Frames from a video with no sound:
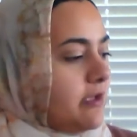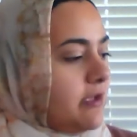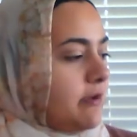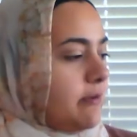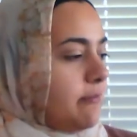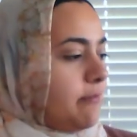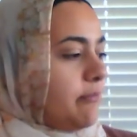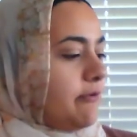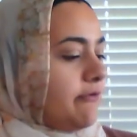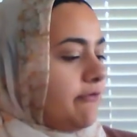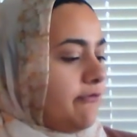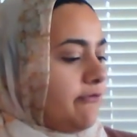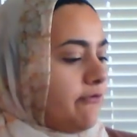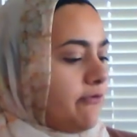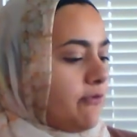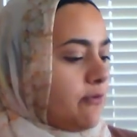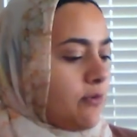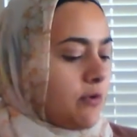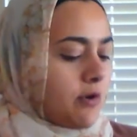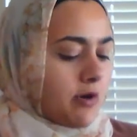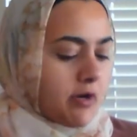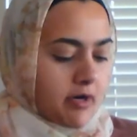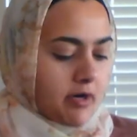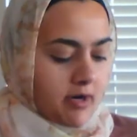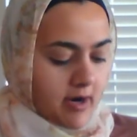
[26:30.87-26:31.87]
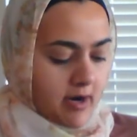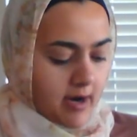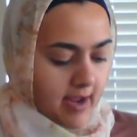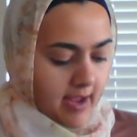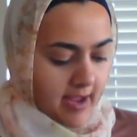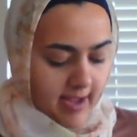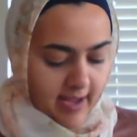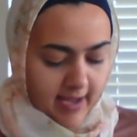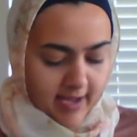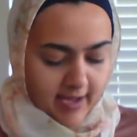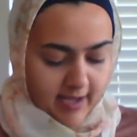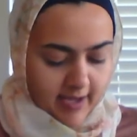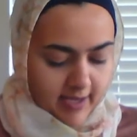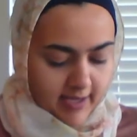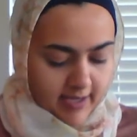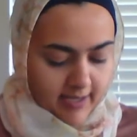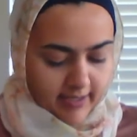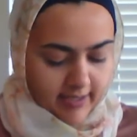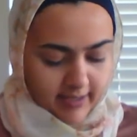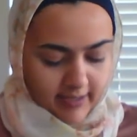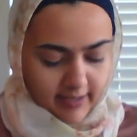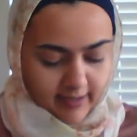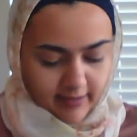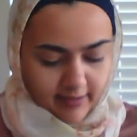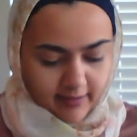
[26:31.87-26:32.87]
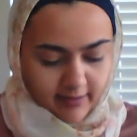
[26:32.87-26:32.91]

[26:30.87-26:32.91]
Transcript: Before I,